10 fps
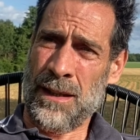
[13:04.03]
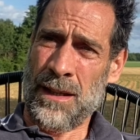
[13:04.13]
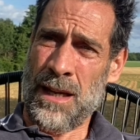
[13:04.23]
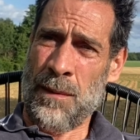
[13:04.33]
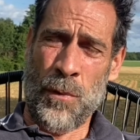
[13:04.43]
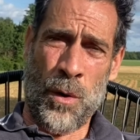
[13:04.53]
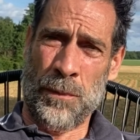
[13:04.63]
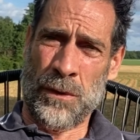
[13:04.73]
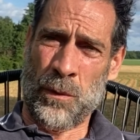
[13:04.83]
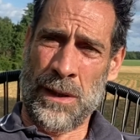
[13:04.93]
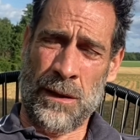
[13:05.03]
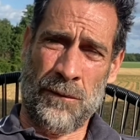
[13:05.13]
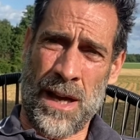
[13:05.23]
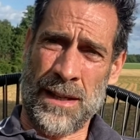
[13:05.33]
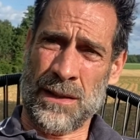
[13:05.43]
I'm open to any
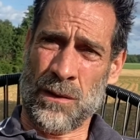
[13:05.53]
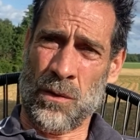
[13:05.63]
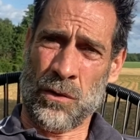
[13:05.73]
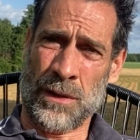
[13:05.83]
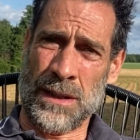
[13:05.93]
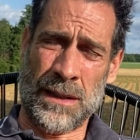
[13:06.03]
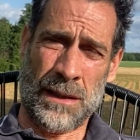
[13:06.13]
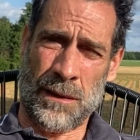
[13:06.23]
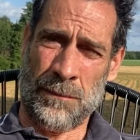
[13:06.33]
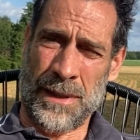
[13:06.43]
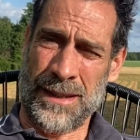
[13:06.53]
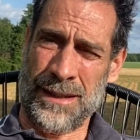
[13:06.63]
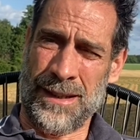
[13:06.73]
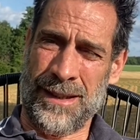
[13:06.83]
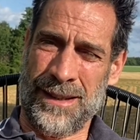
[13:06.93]
advice or criticism
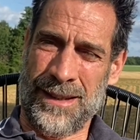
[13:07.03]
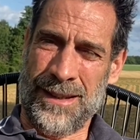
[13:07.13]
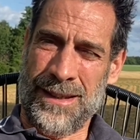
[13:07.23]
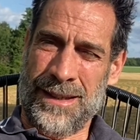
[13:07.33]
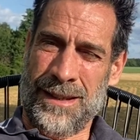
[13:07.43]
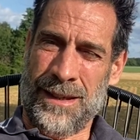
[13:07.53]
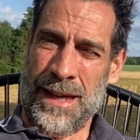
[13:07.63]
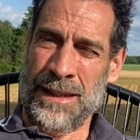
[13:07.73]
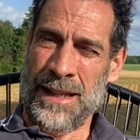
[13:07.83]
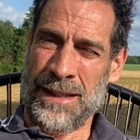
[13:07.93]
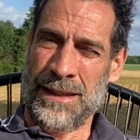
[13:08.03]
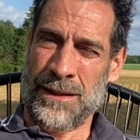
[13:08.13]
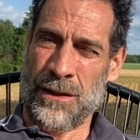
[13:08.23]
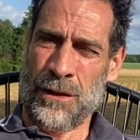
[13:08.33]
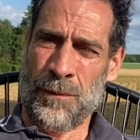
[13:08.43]
and any
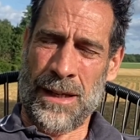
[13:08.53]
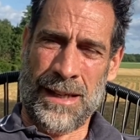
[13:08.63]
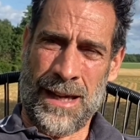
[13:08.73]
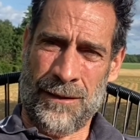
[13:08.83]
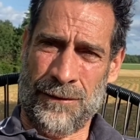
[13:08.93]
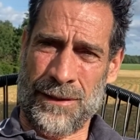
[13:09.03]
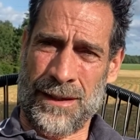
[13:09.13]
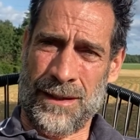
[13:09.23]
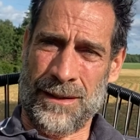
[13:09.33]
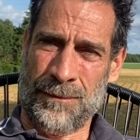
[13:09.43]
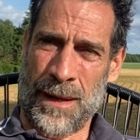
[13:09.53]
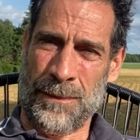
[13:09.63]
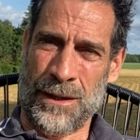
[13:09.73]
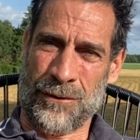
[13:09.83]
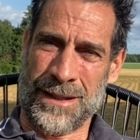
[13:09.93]
ideas that you might have that might
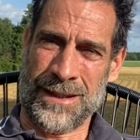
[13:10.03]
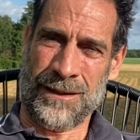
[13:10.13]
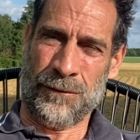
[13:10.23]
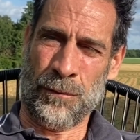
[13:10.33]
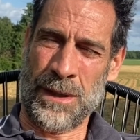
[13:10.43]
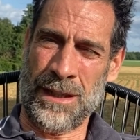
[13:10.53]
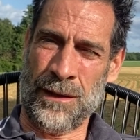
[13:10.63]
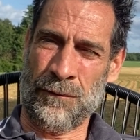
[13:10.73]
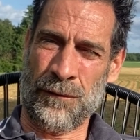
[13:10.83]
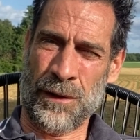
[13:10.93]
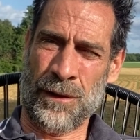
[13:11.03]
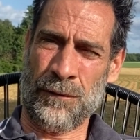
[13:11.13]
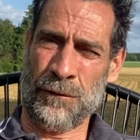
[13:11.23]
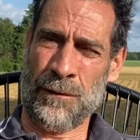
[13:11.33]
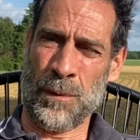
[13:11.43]
be interesting for me and for
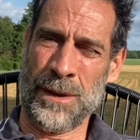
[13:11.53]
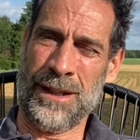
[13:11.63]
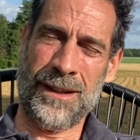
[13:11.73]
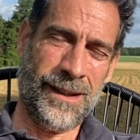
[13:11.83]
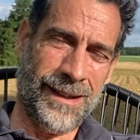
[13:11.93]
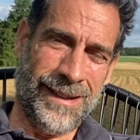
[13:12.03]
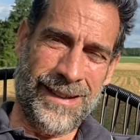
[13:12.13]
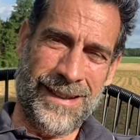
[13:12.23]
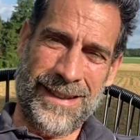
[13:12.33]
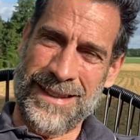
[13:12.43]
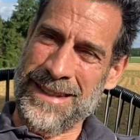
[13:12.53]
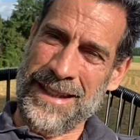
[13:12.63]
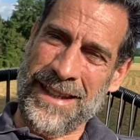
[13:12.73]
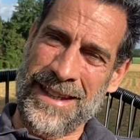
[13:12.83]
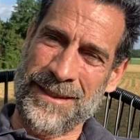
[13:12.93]
everybody.
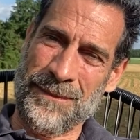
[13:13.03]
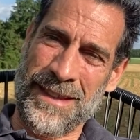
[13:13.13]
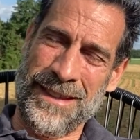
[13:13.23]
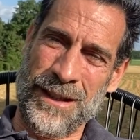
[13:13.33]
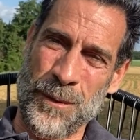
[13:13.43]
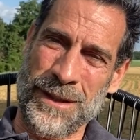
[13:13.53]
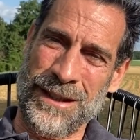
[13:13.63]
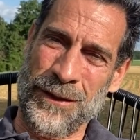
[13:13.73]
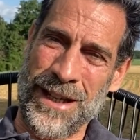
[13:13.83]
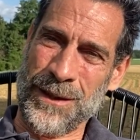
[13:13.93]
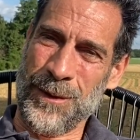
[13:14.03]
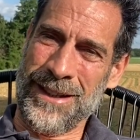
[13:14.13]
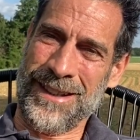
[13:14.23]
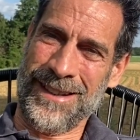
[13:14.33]
Take care and hope to see you next week.